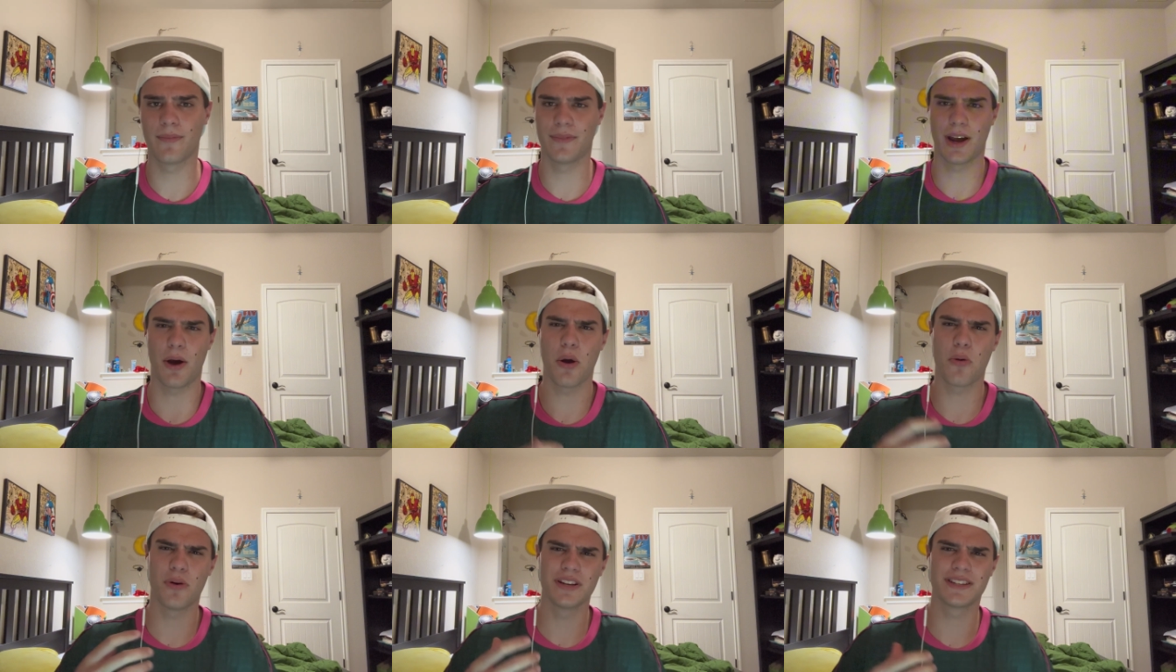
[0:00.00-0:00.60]
Now,
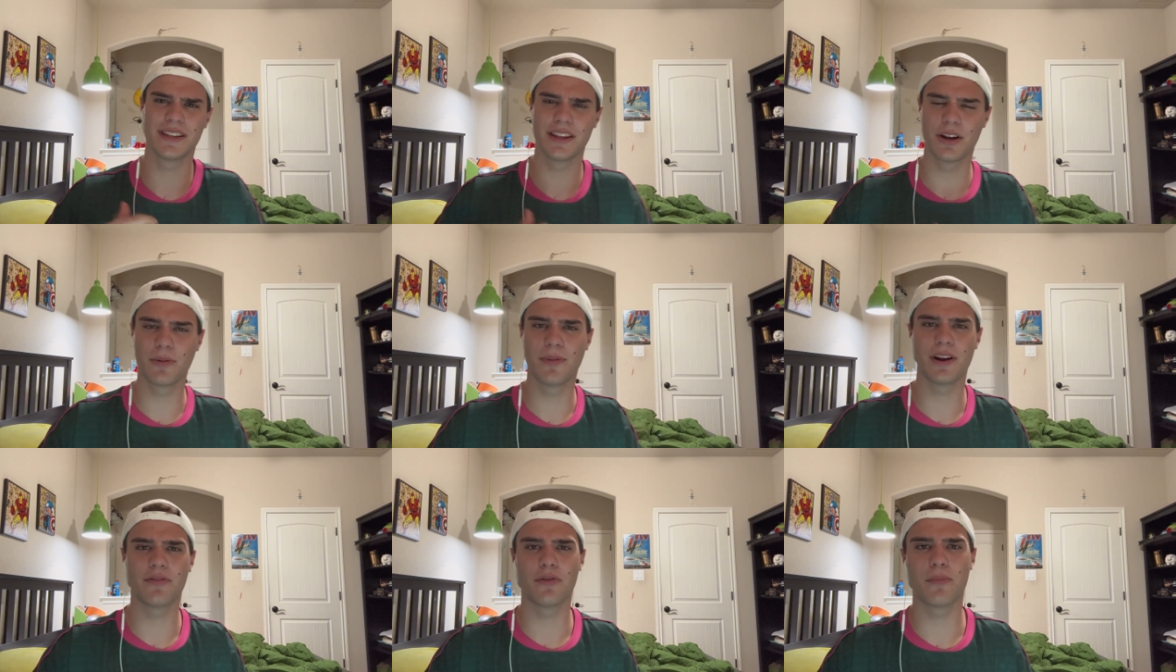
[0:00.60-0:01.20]
it was a little
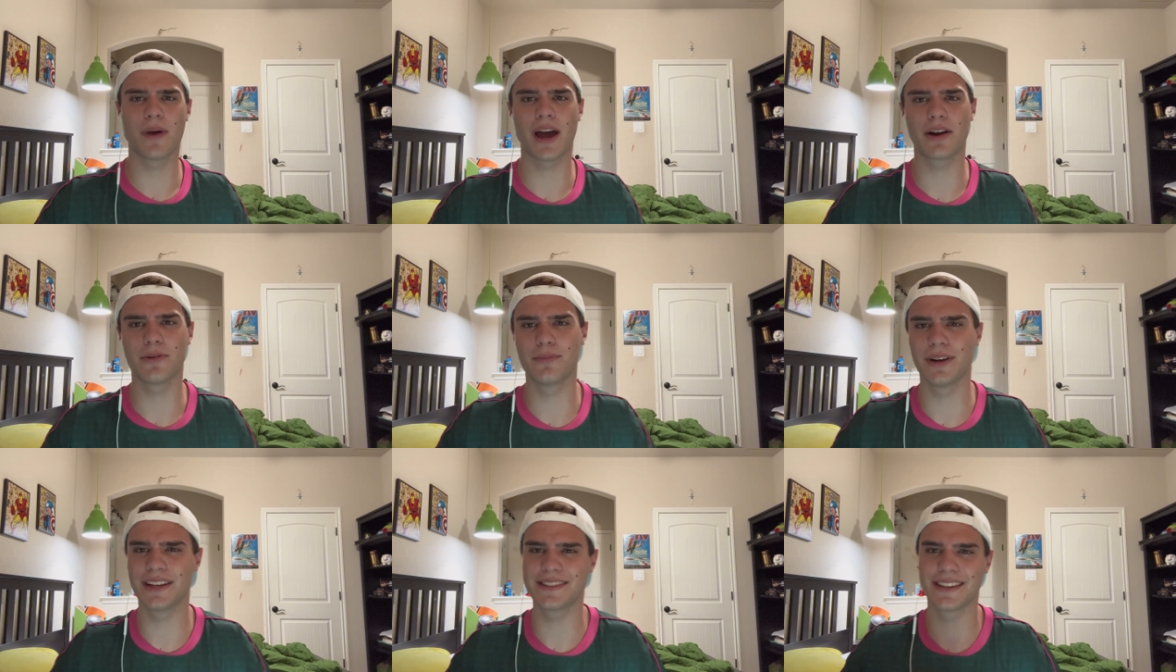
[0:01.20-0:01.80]
bit of a battle,
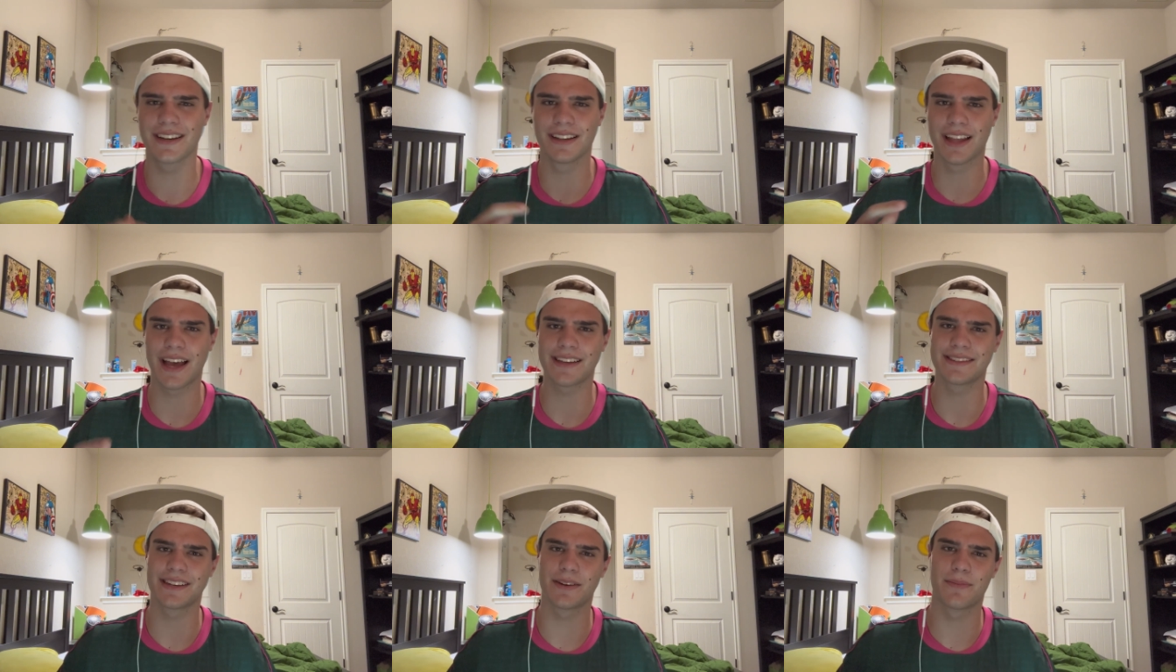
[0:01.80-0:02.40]
but it's a
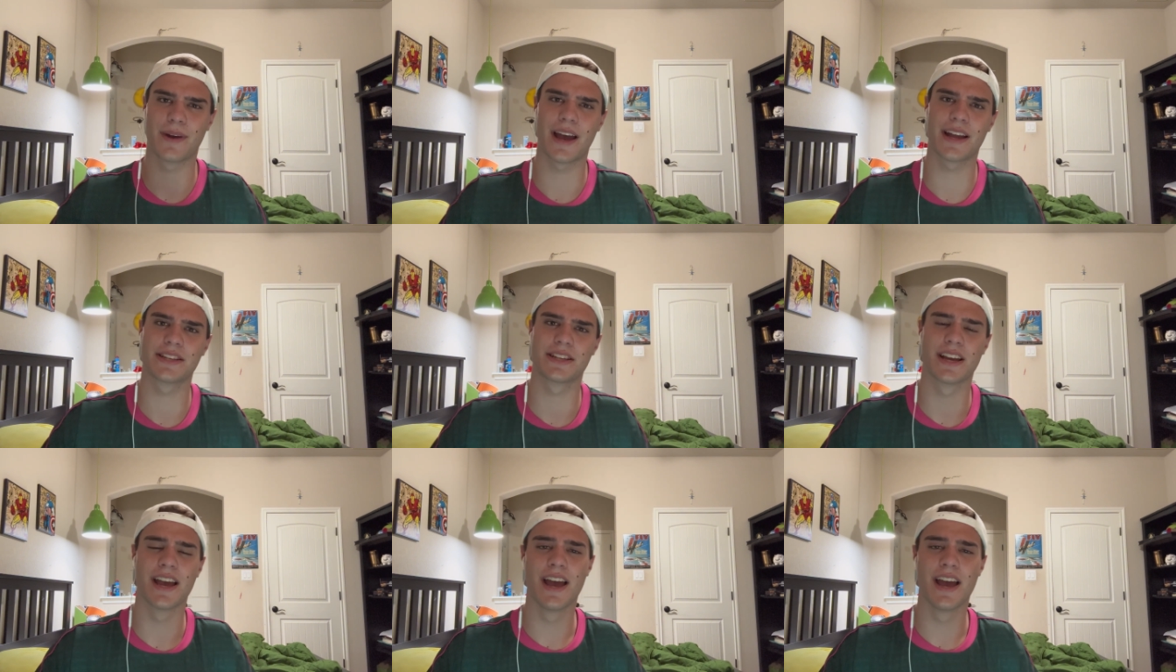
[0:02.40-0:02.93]
classic match